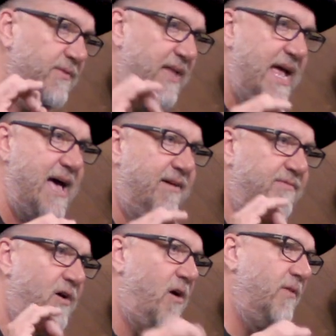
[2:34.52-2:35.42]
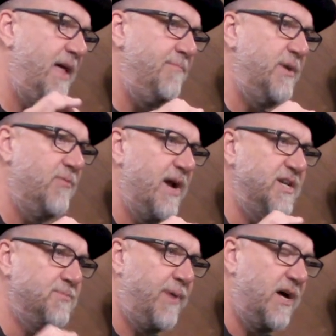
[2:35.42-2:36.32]
They have all that
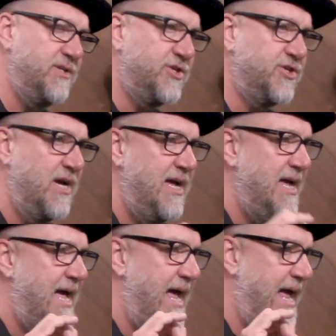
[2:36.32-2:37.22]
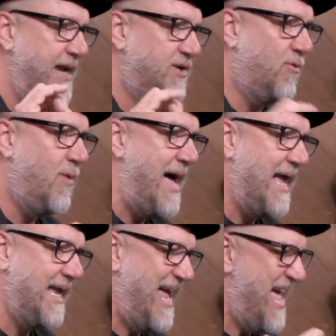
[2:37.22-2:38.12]
mid-range punch and
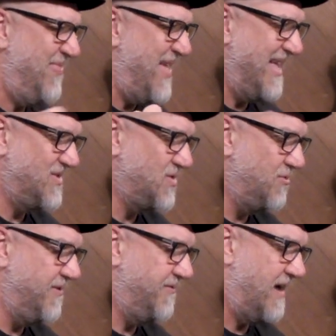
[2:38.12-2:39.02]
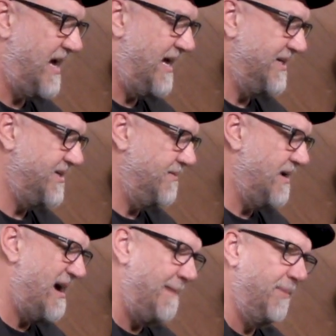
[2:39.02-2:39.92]
quack and that sort of
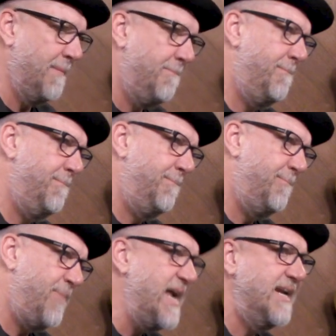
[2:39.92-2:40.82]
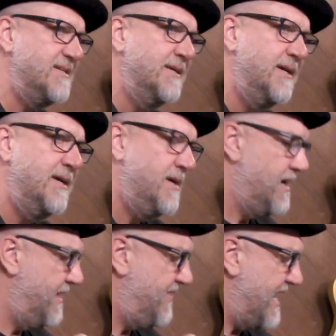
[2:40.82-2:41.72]
upper bite
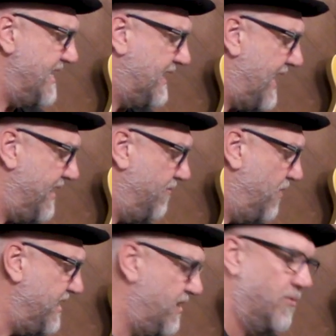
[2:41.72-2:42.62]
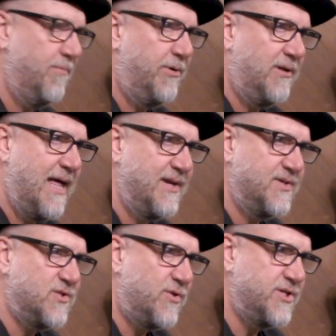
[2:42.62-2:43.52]
that you get when you put a lot of
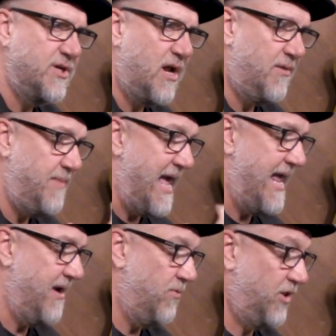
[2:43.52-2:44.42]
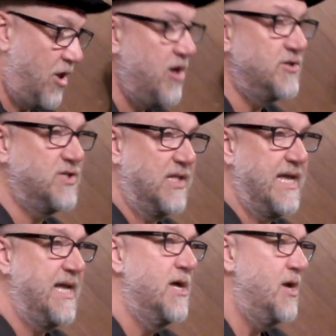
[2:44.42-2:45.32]
distortion on them, and
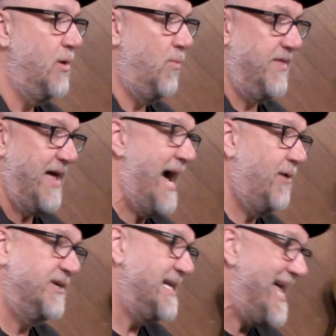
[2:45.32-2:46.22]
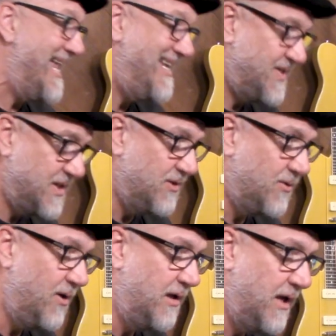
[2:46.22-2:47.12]
largely without any single
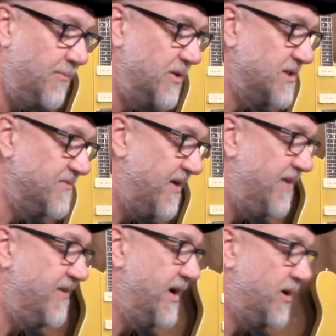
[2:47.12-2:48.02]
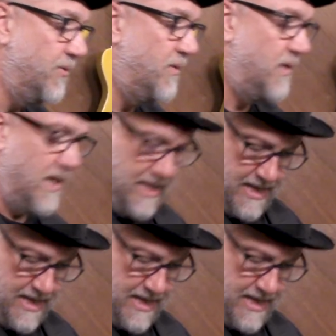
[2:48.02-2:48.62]
coil hum, which is very, very cool.